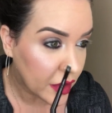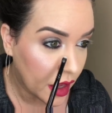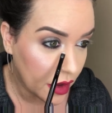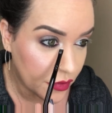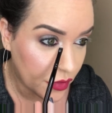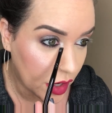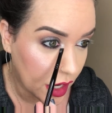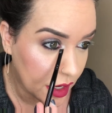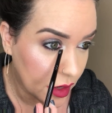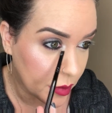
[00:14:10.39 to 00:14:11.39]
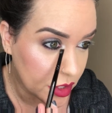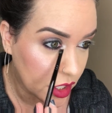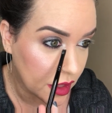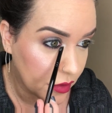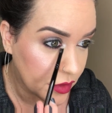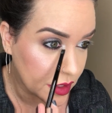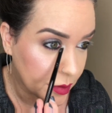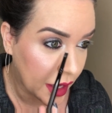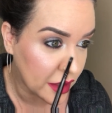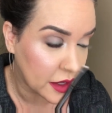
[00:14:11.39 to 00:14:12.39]
God, I forgot how much I love this
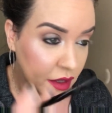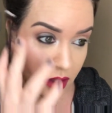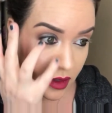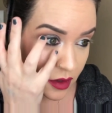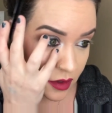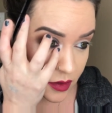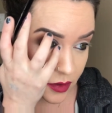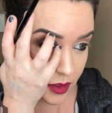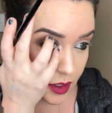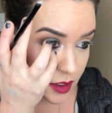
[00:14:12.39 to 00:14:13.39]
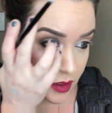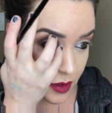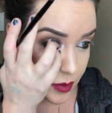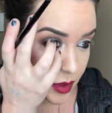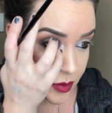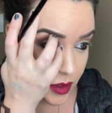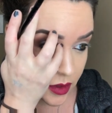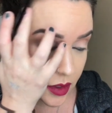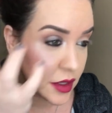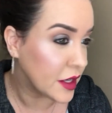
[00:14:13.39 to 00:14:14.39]
palette. So see, sometimes it's
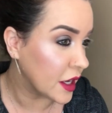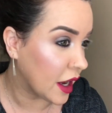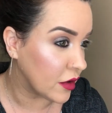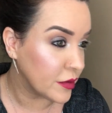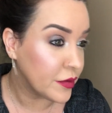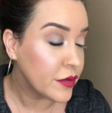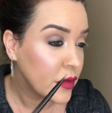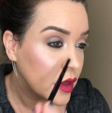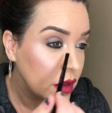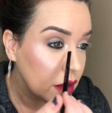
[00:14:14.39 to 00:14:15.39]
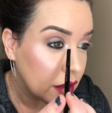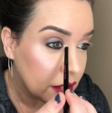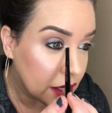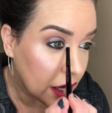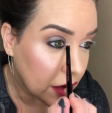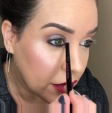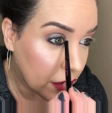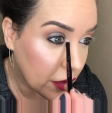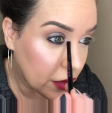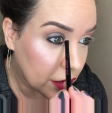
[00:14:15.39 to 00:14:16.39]
good to dig out
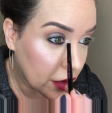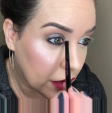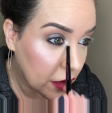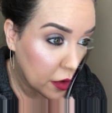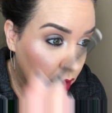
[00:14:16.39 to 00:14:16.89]
your older